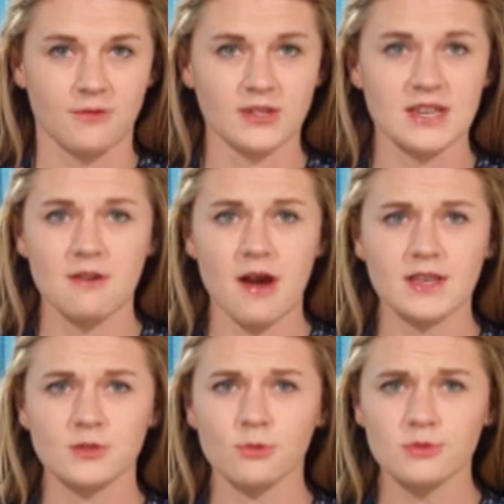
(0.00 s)
Fonterra
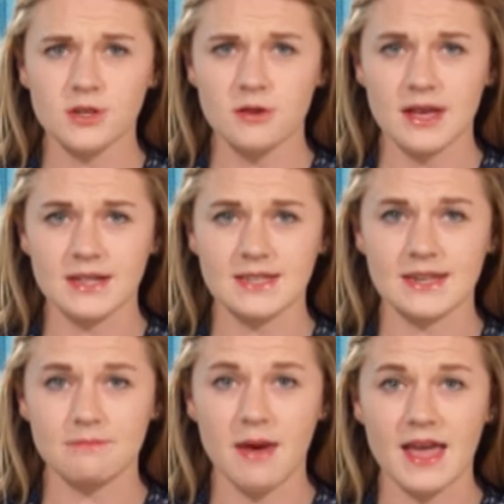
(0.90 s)
has also
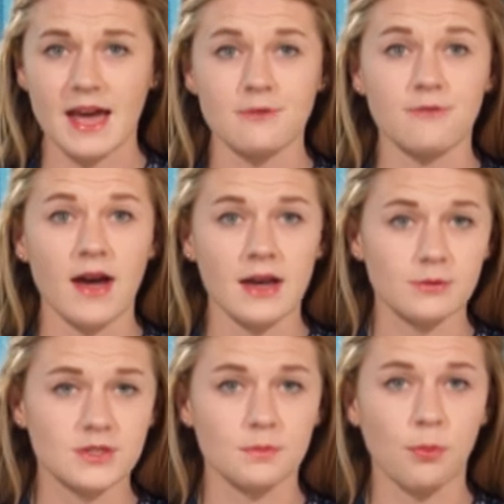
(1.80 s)
hinted it may
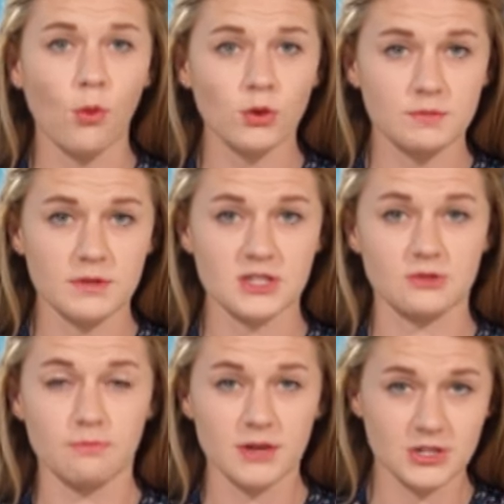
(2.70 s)
unveil support
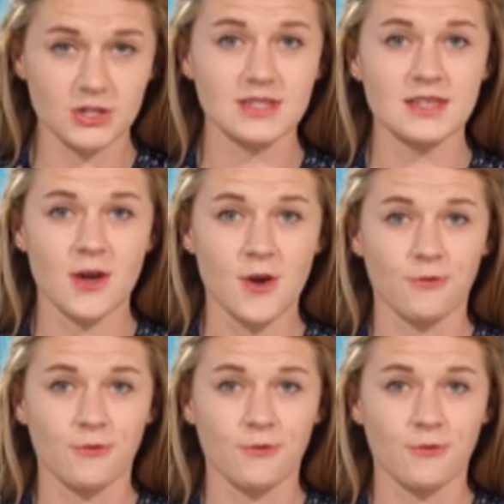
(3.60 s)
measures